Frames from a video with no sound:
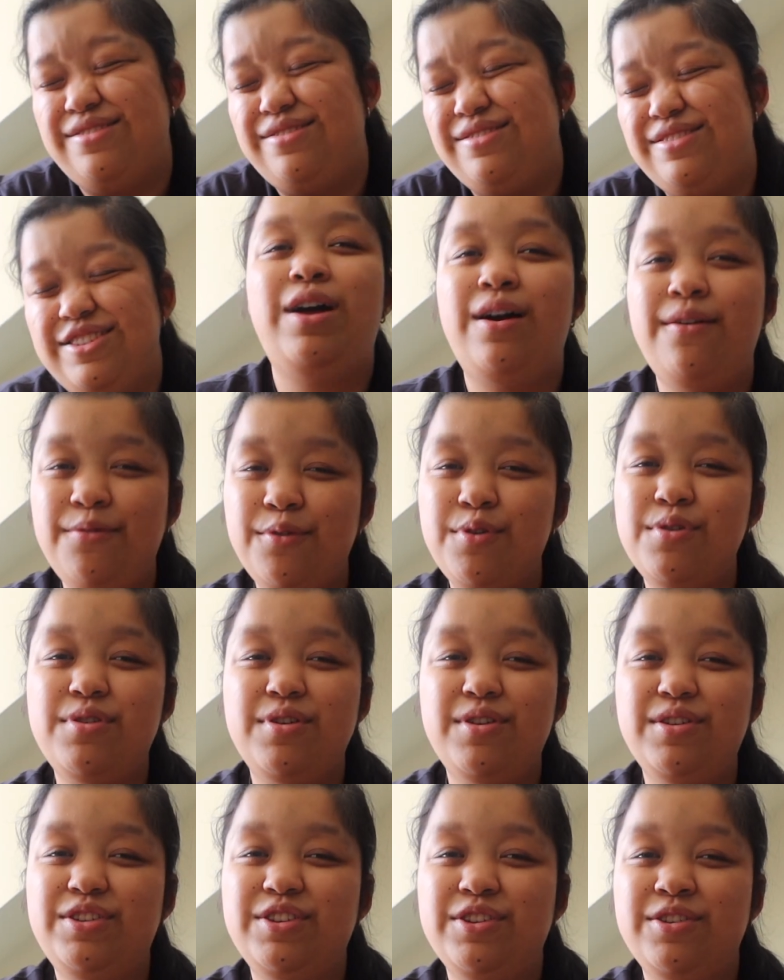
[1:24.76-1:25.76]
Without
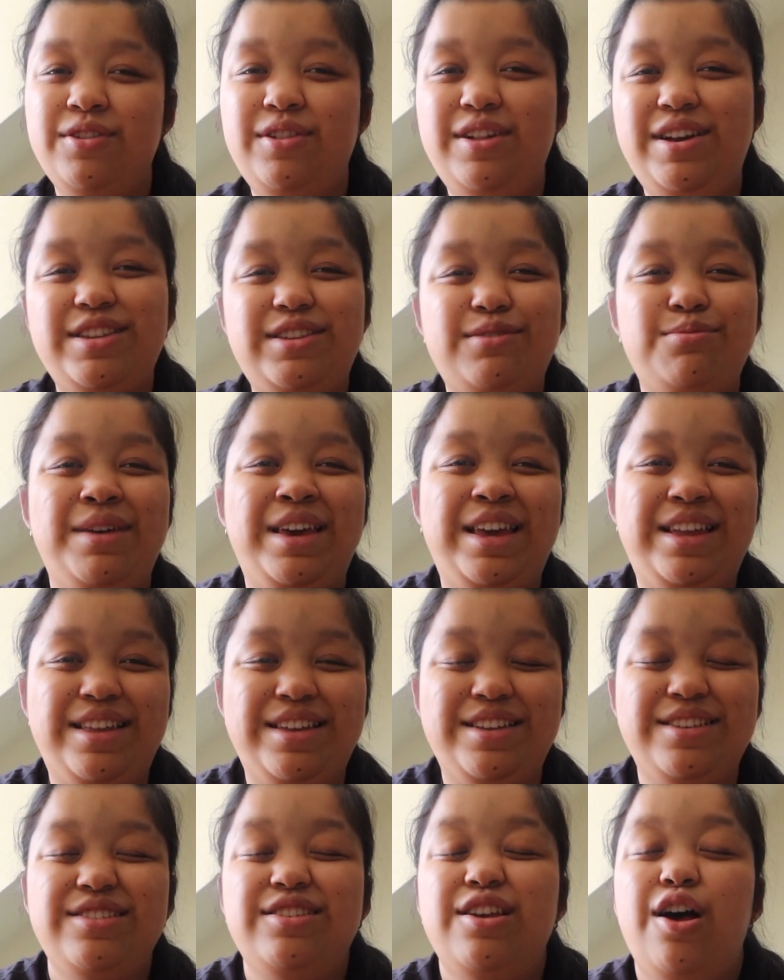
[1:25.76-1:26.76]
further ado, let's make
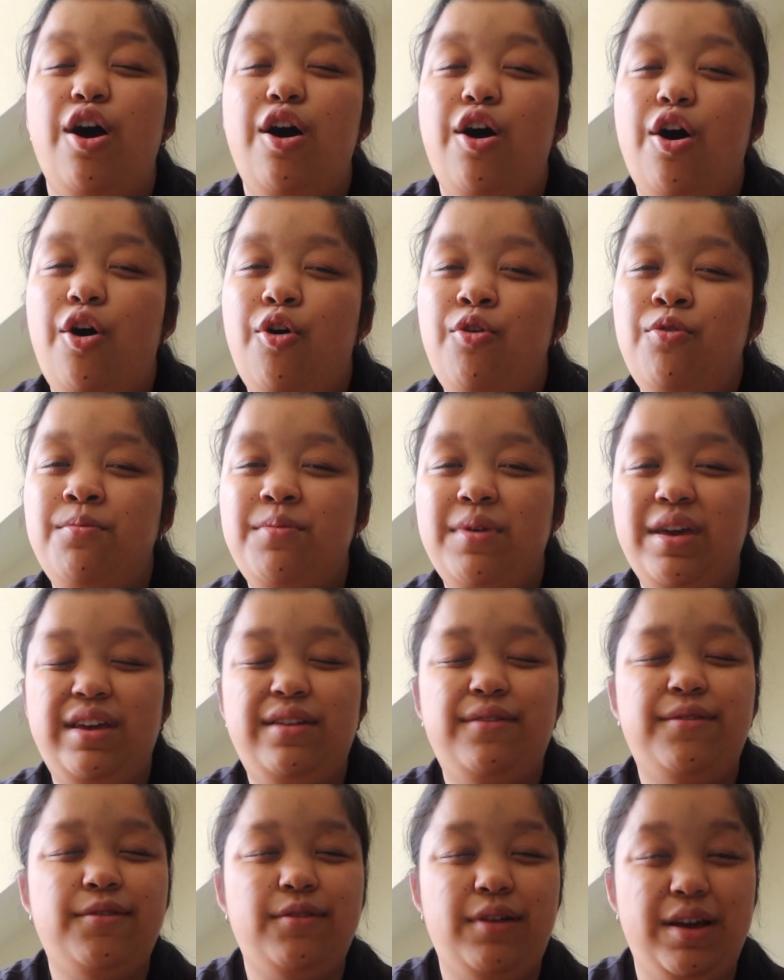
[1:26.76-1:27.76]
this
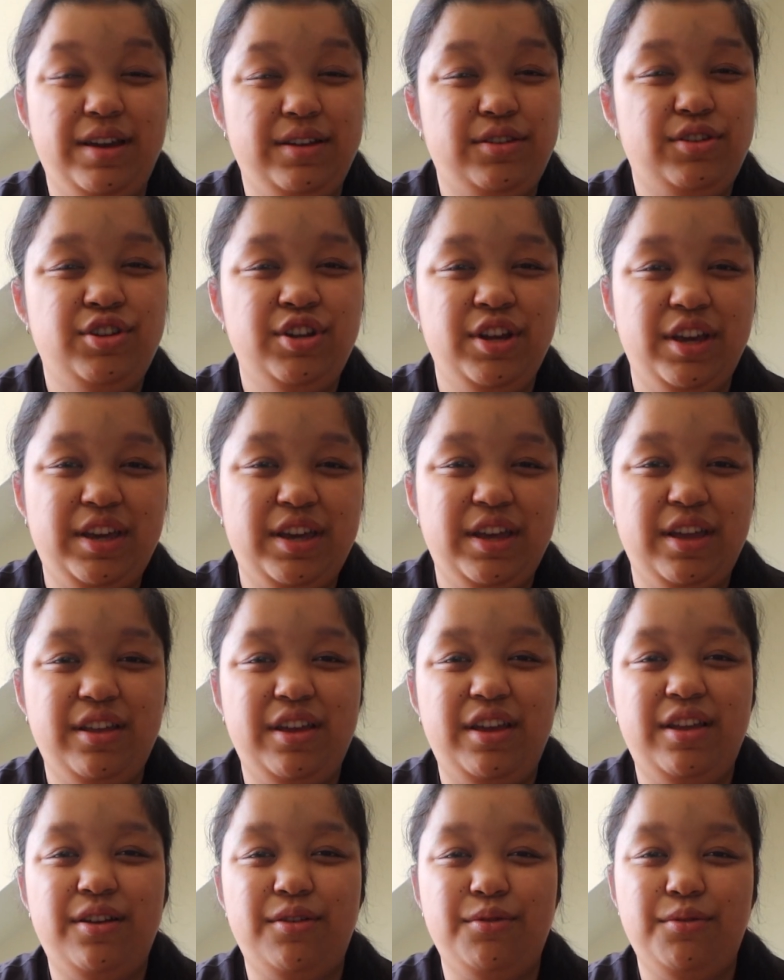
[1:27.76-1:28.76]
homemade fried chicken
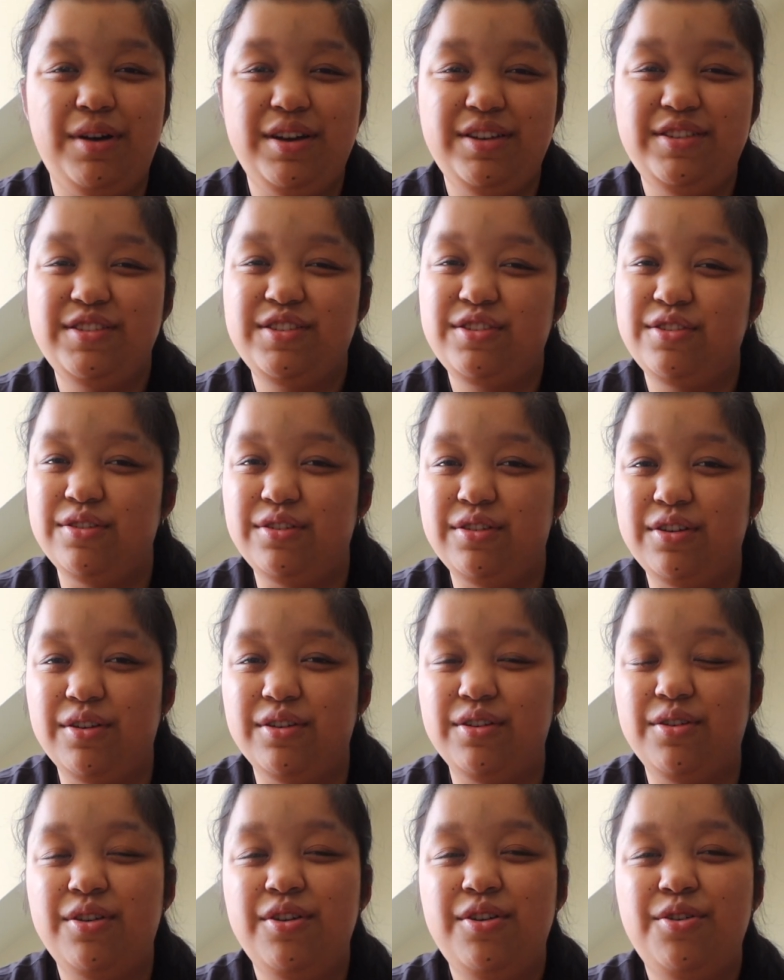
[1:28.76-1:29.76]
in a rice
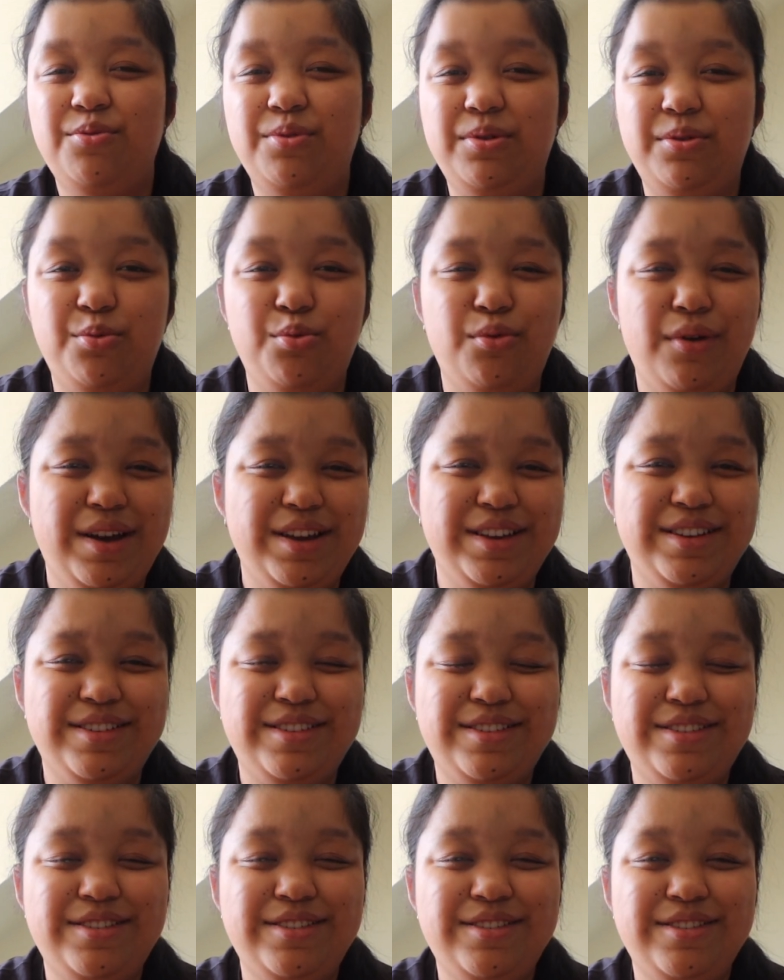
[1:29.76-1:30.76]
cooker with
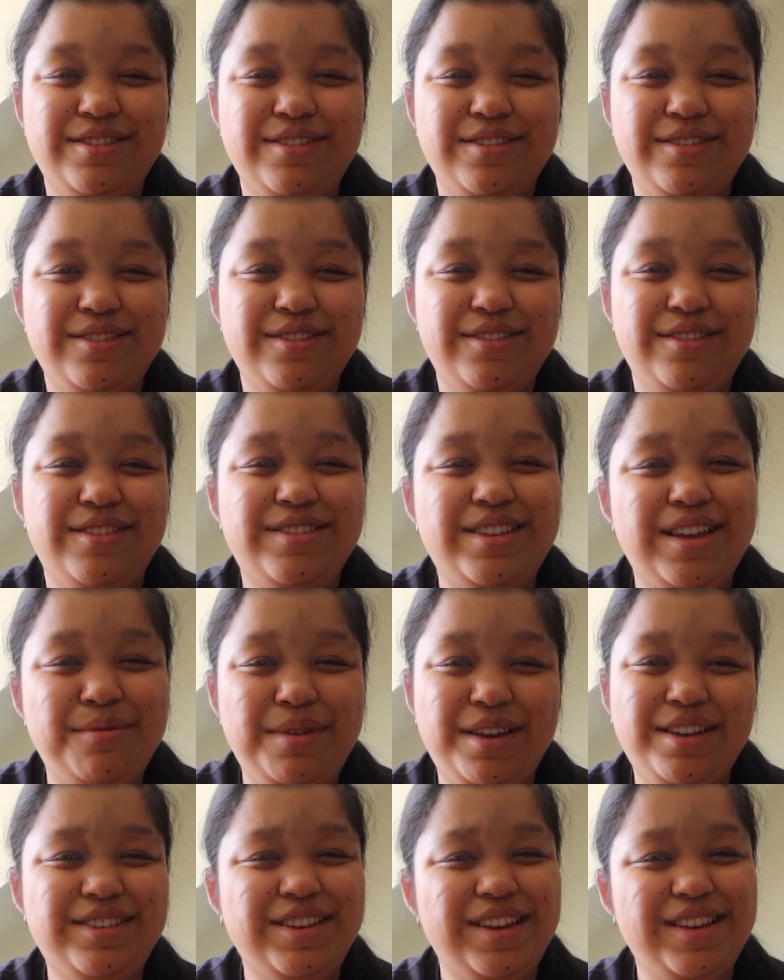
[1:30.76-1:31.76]
rice. Does that
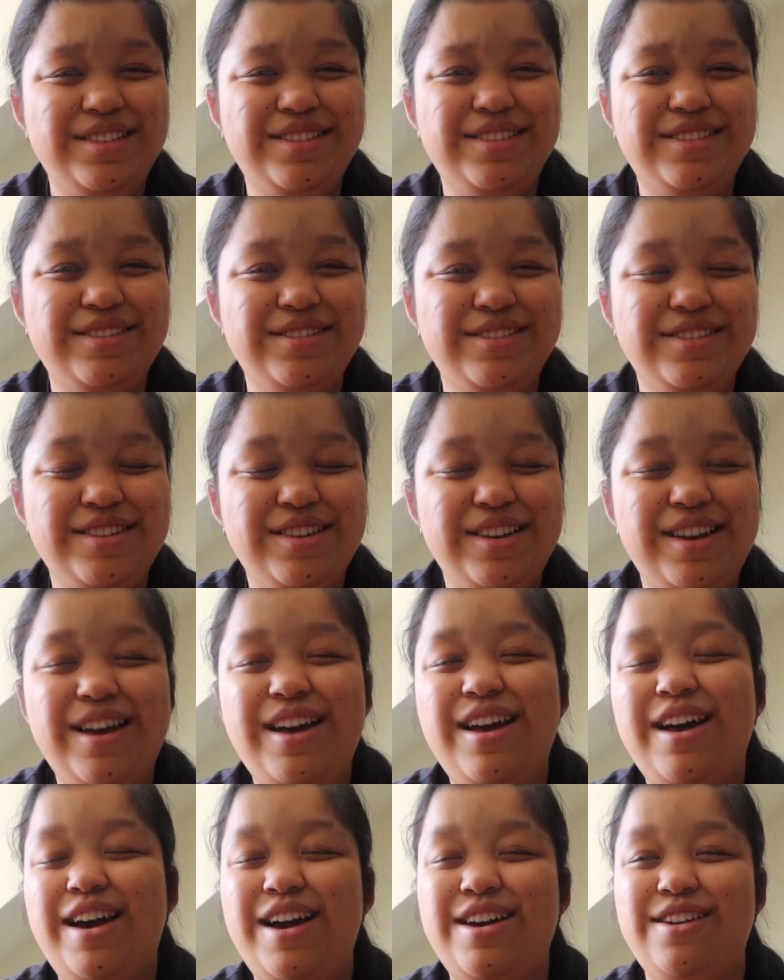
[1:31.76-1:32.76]
make sense?
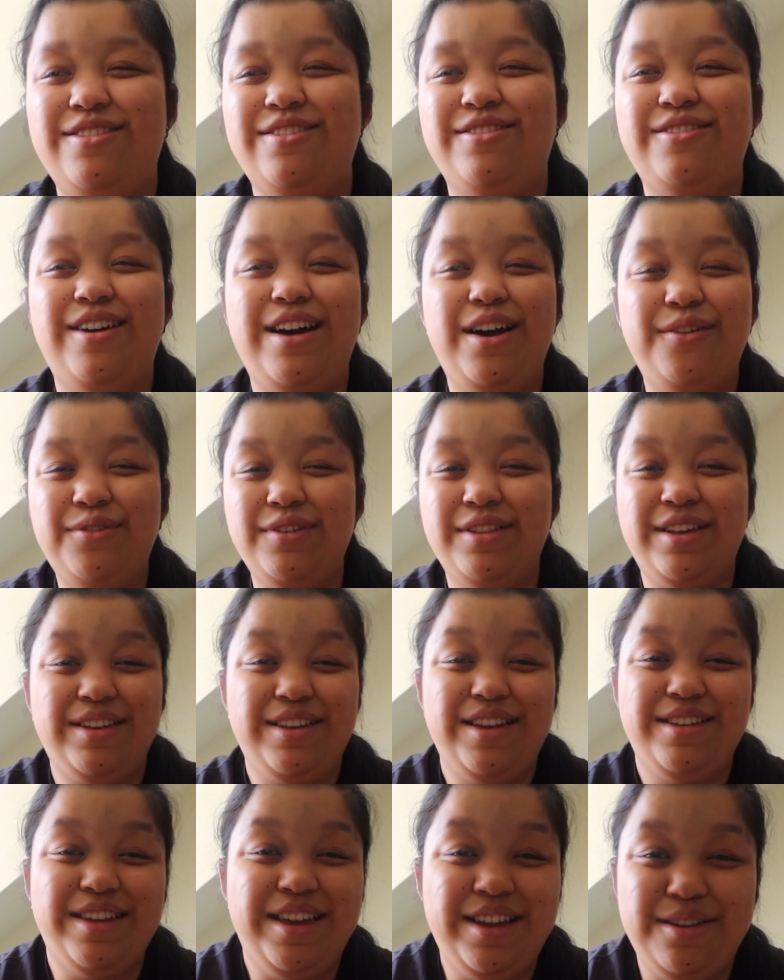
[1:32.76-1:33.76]
I don't know. I feel
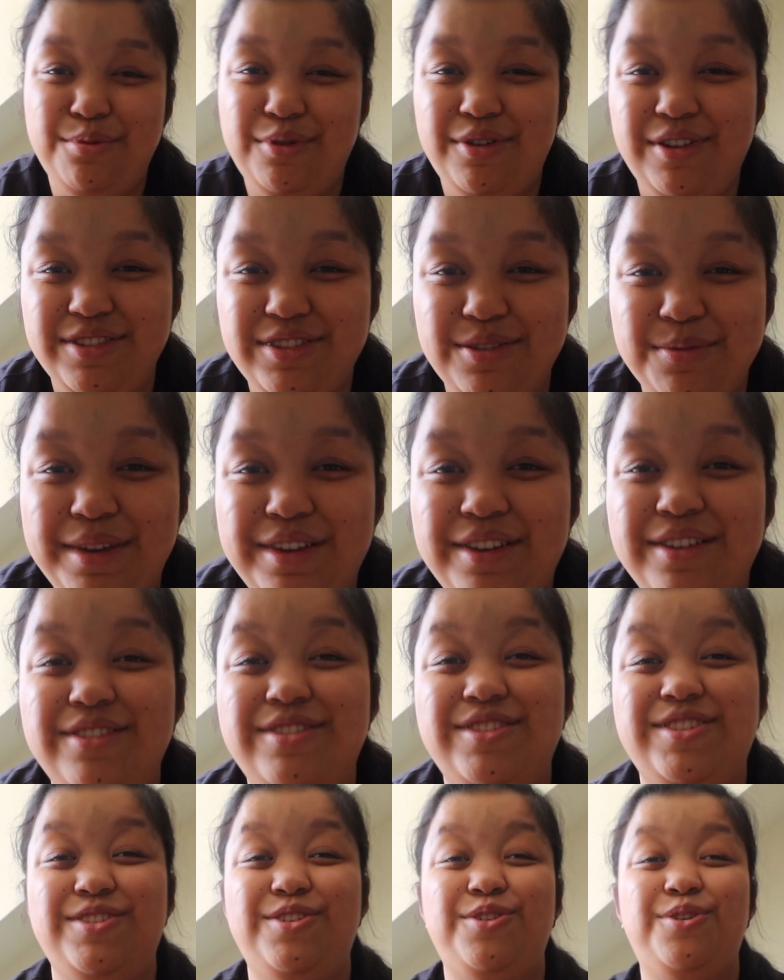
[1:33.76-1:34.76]
like the end product's gonna be good,
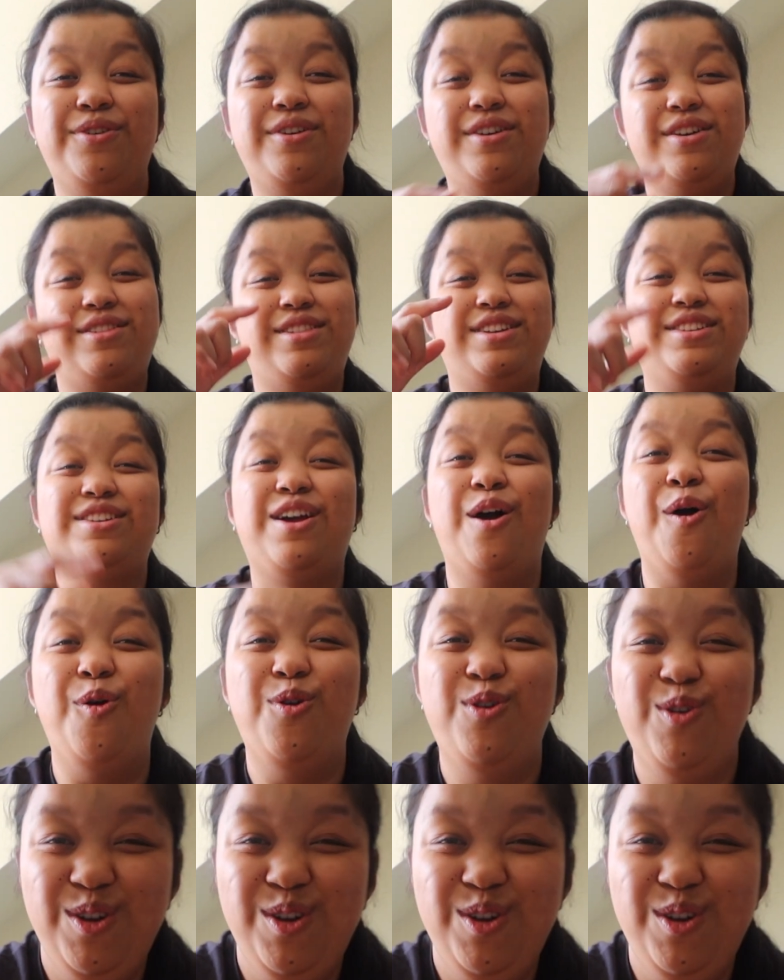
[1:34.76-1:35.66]
so let's go!